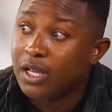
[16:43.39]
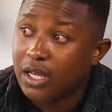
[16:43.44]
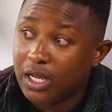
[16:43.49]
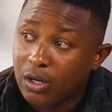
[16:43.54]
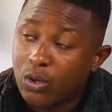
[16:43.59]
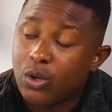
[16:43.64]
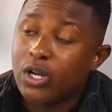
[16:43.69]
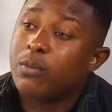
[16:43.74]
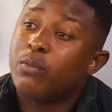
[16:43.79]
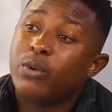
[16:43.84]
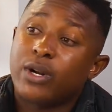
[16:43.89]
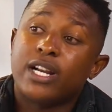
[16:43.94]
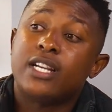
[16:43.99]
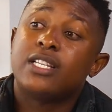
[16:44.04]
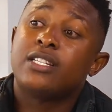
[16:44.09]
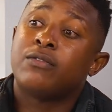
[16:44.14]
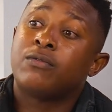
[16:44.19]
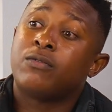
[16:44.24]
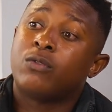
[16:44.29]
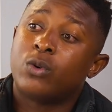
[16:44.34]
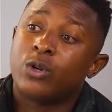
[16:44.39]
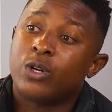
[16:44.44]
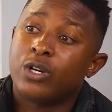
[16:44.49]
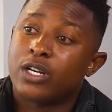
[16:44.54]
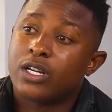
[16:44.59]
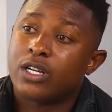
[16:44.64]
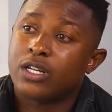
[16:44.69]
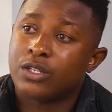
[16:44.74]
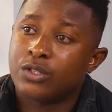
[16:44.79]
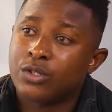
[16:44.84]
a collaborative
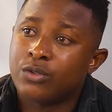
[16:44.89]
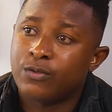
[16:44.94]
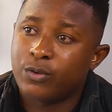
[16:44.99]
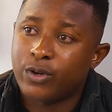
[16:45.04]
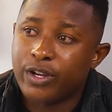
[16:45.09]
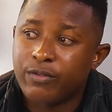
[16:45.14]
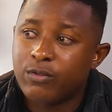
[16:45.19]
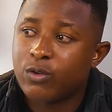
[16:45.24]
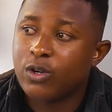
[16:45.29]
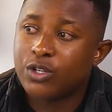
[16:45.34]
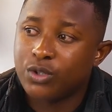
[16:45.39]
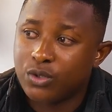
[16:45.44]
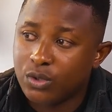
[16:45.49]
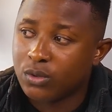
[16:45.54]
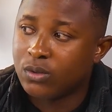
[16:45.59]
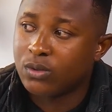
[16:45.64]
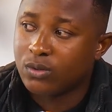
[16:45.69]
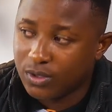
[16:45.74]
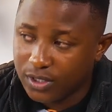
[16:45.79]
work for everyone to,